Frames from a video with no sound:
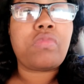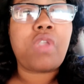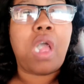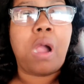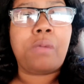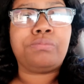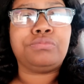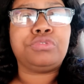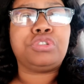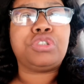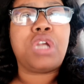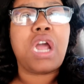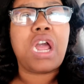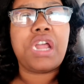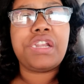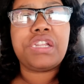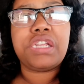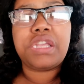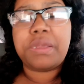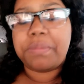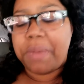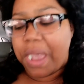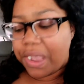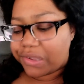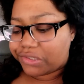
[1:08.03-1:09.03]
i'm trying to
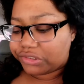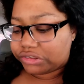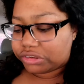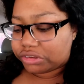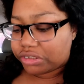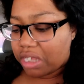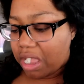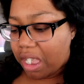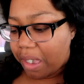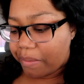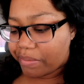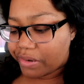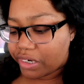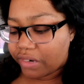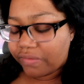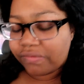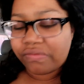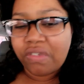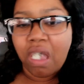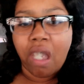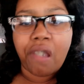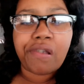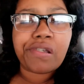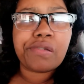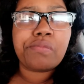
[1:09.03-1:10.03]
get back in the habit of
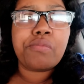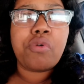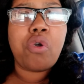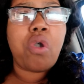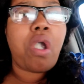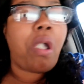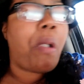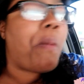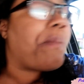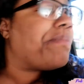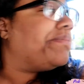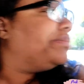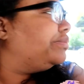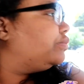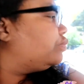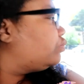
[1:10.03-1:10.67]
vlogging more